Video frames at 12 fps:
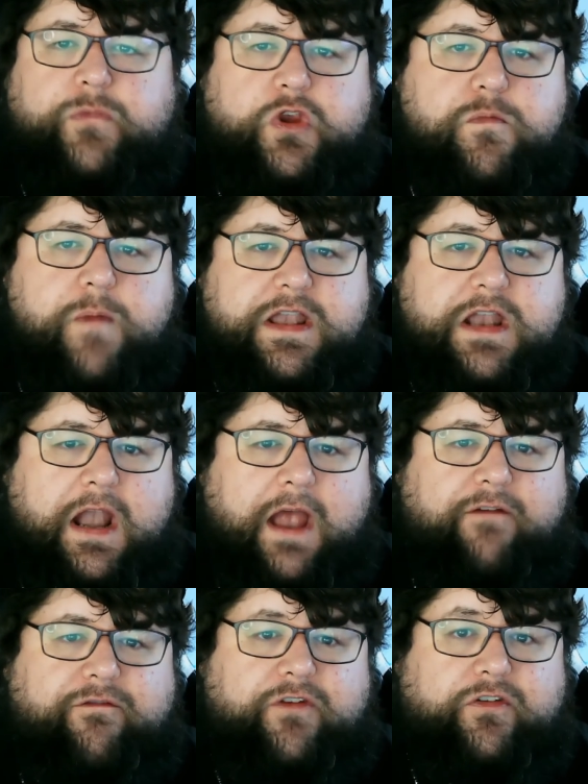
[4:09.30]
You might not
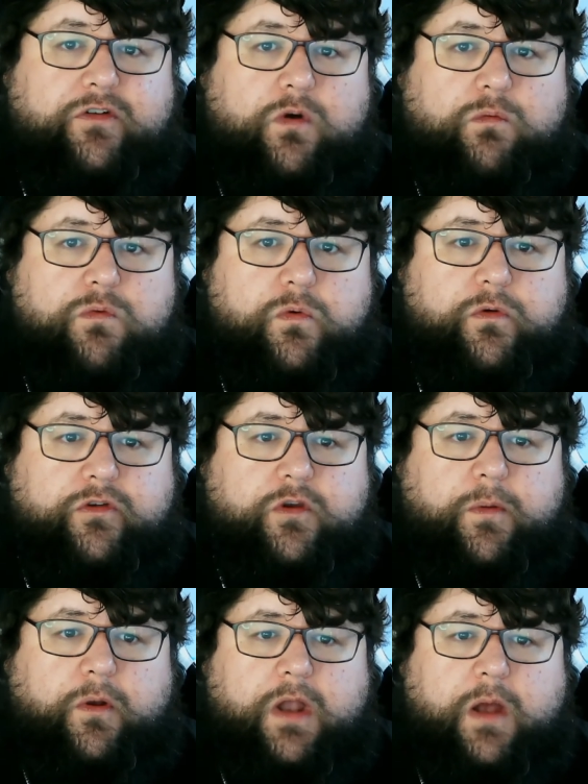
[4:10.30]
have physical ruins
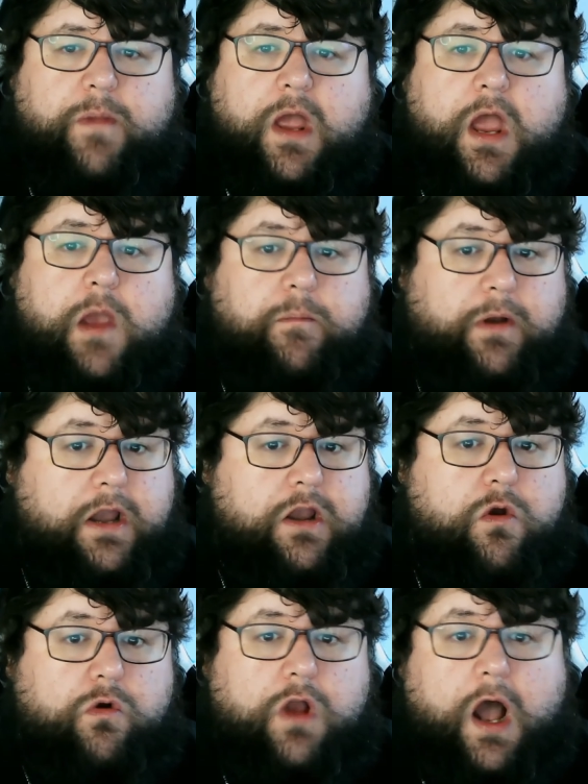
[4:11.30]
to build up, but I
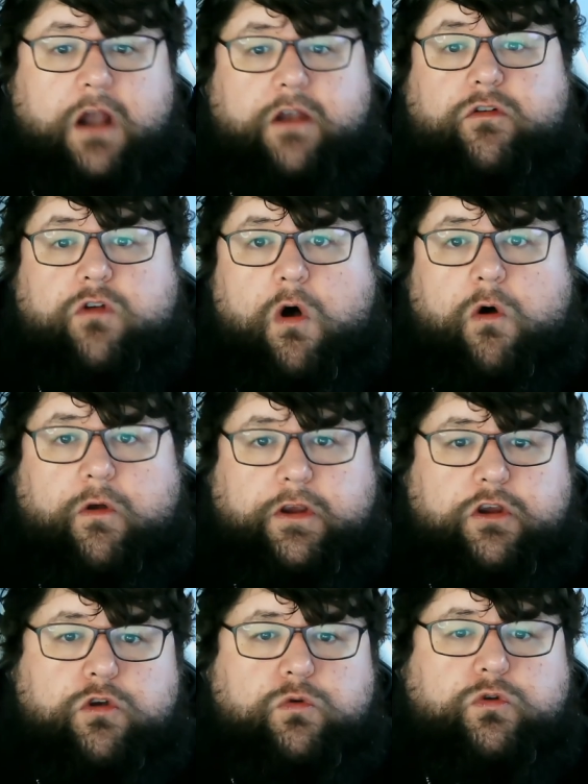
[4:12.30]
know God is
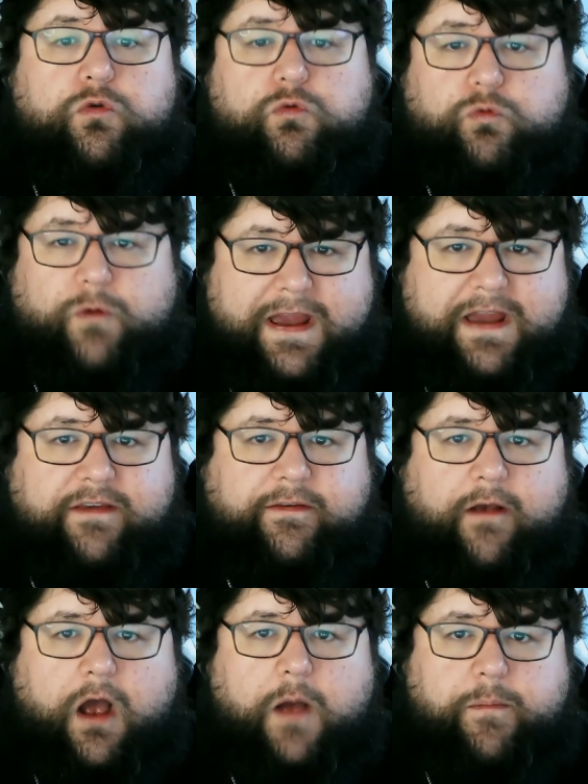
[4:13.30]
calling you to
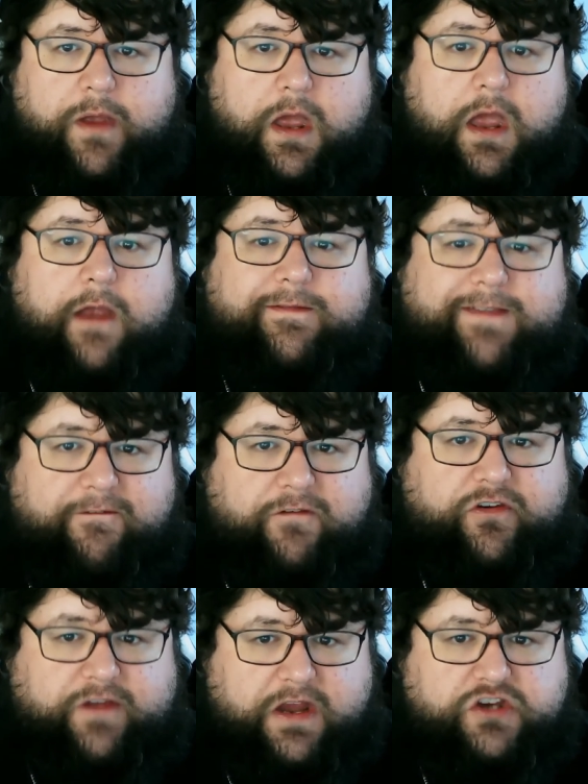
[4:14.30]
raise up
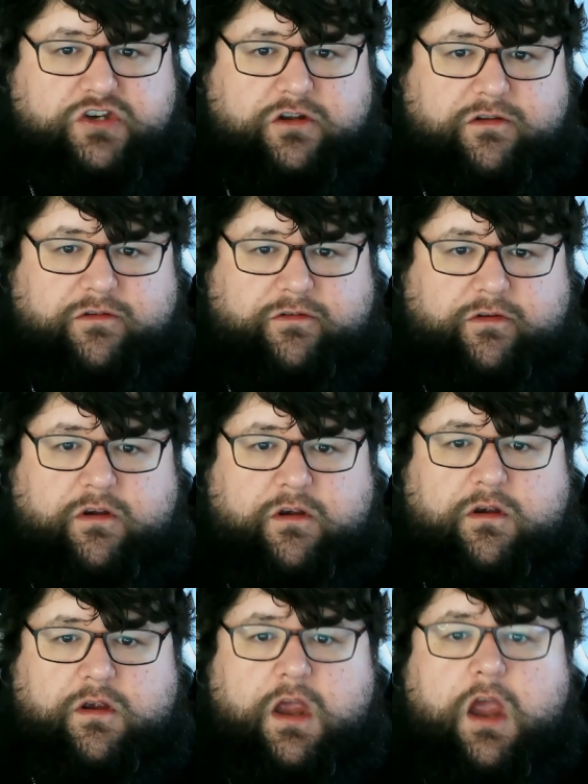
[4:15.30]
devastations.
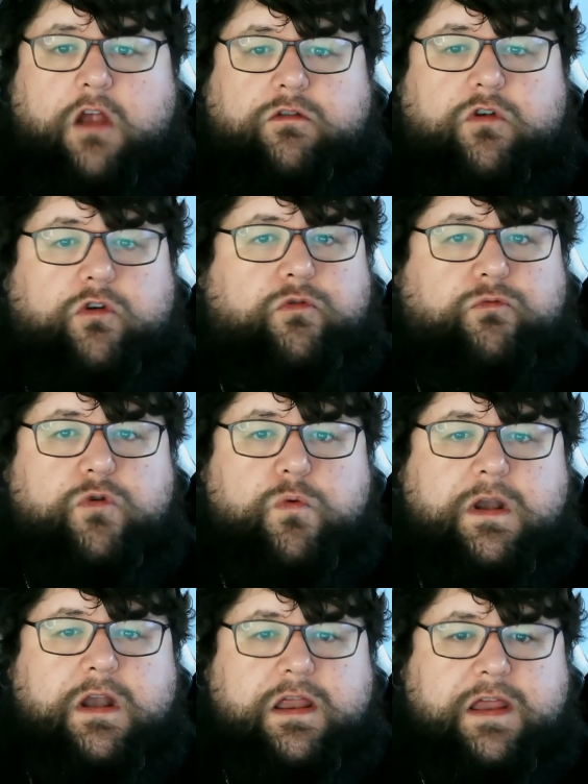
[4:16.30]
There's
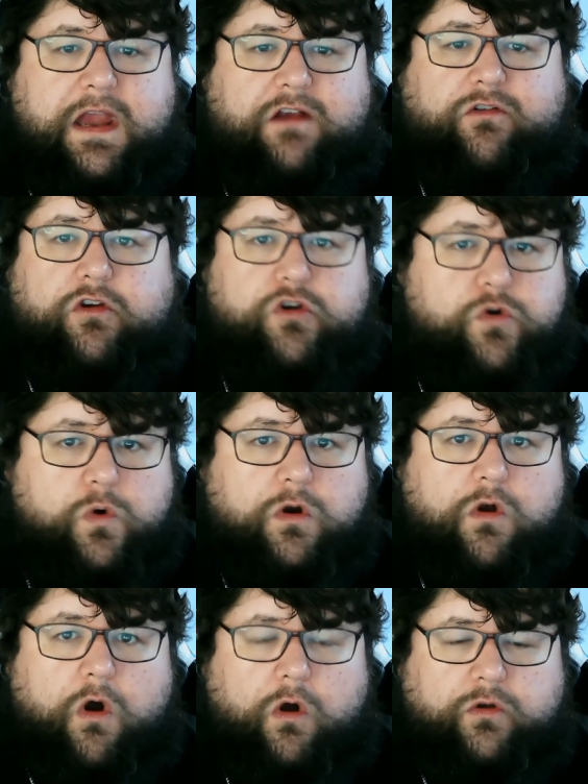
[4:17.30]
ruined things you're
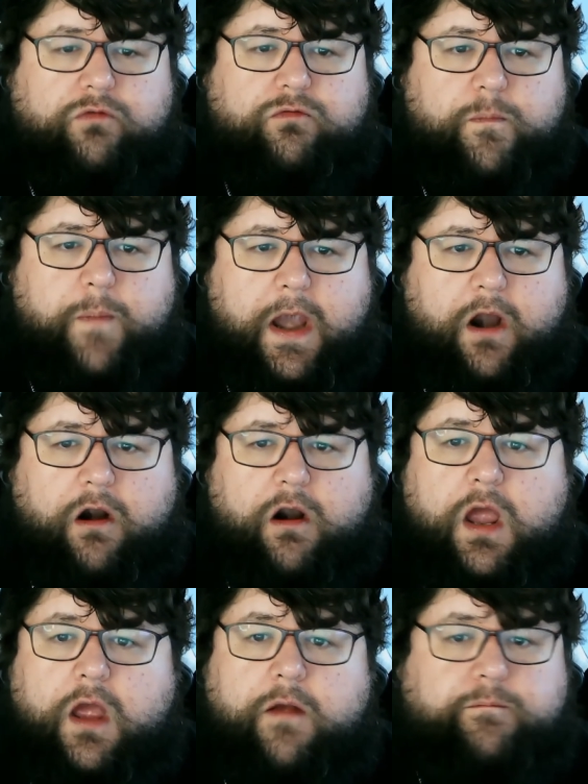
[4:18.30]
called to repair,
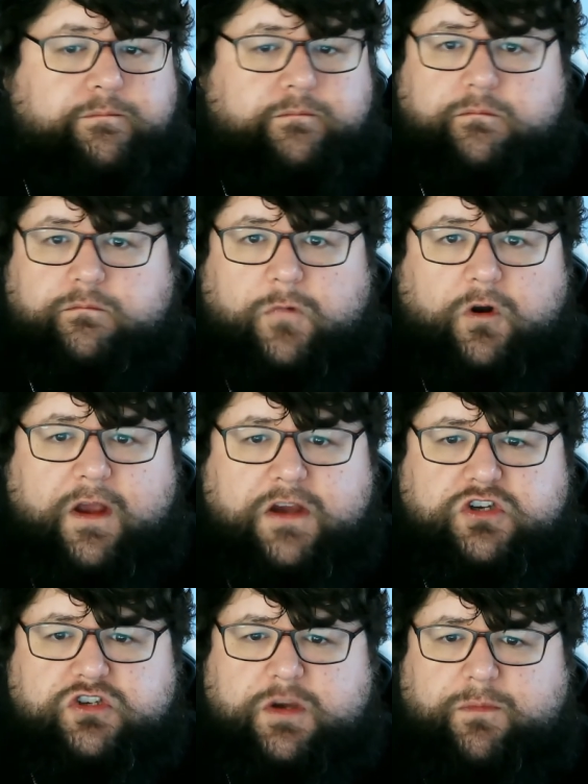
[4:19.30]

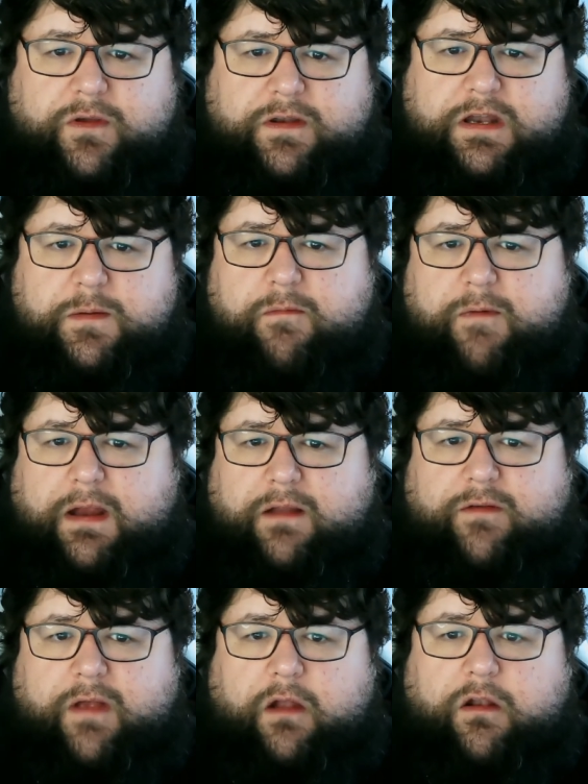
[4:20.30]
relationships that need to be
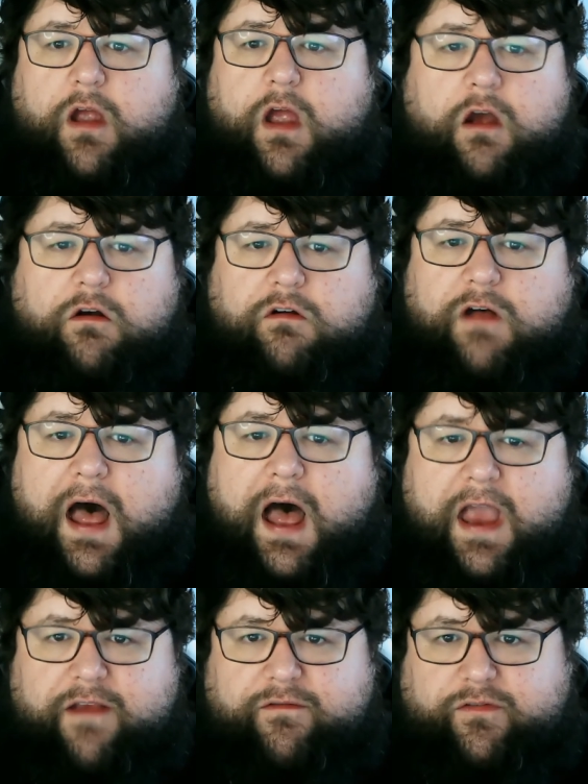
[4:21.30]
reconciled,
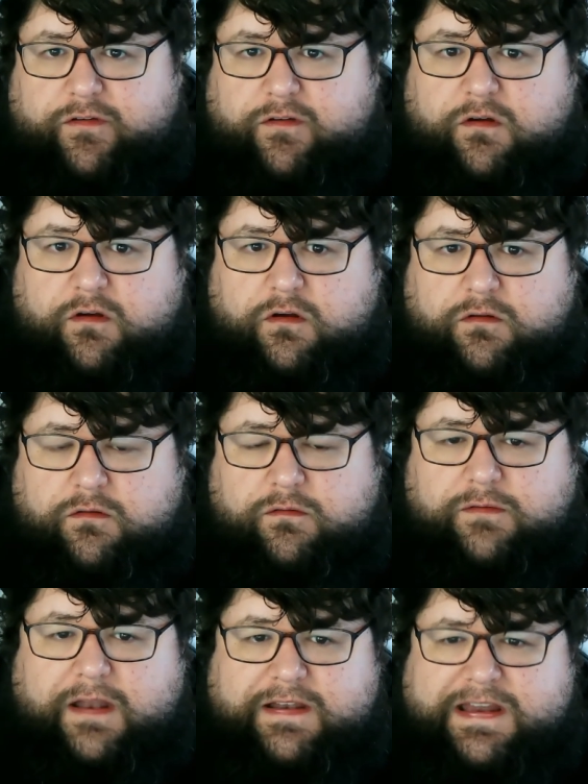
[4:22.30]
lives
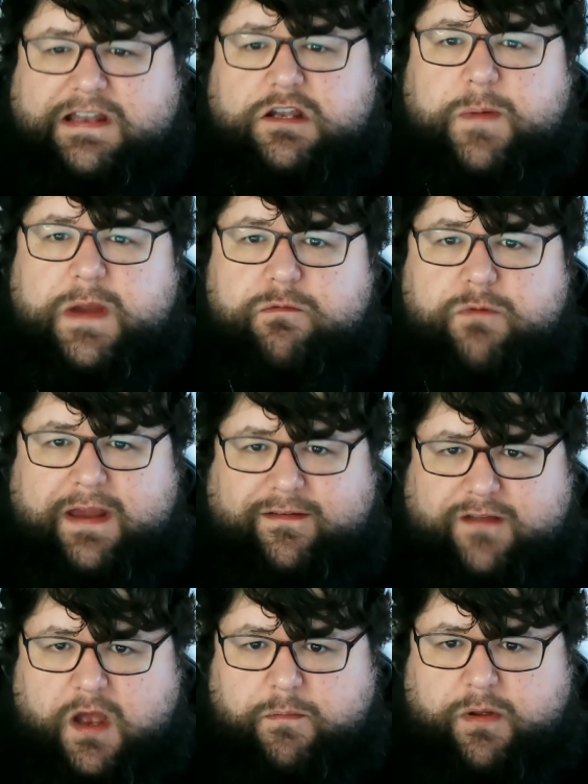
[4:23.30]
that need to be
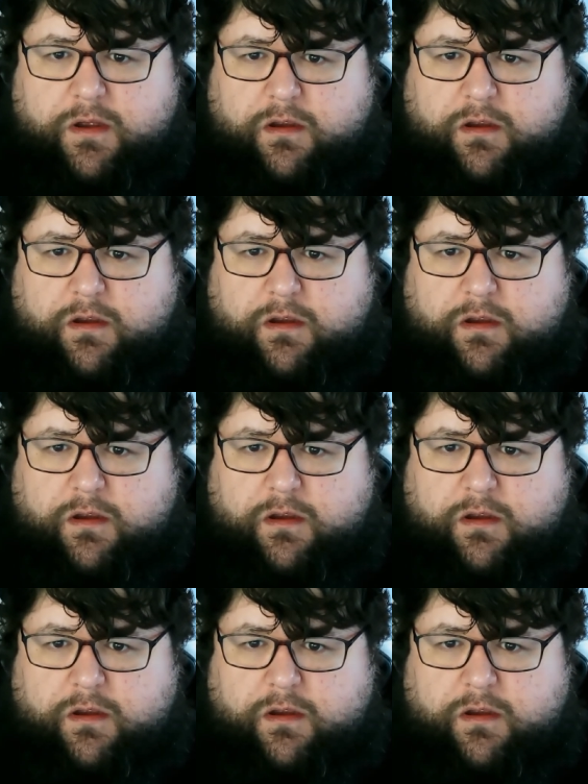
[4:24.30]
raised up.